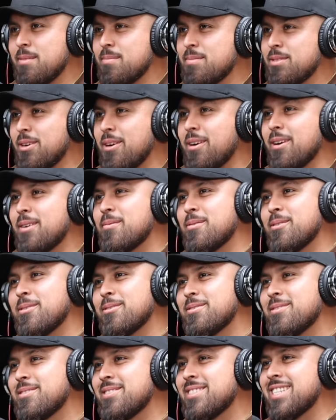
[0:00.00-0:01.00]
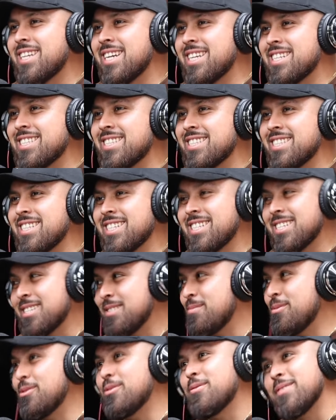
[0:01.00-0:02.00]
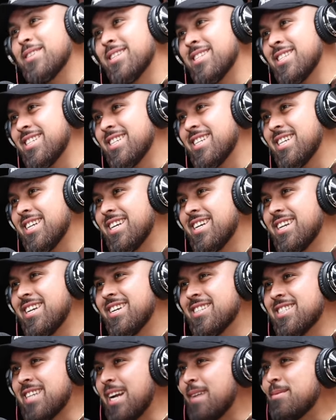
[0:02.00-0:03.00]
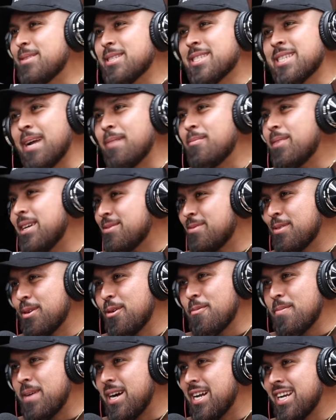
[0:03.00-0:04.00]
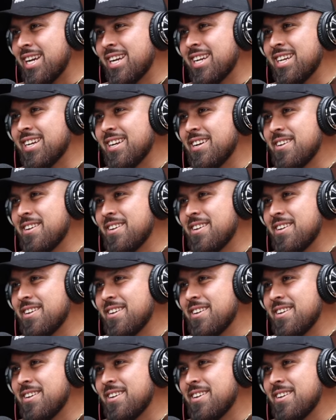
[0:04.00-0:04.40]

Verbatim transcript: sorry, bro, like yeah. this shit's moving. Time time waits for nobody.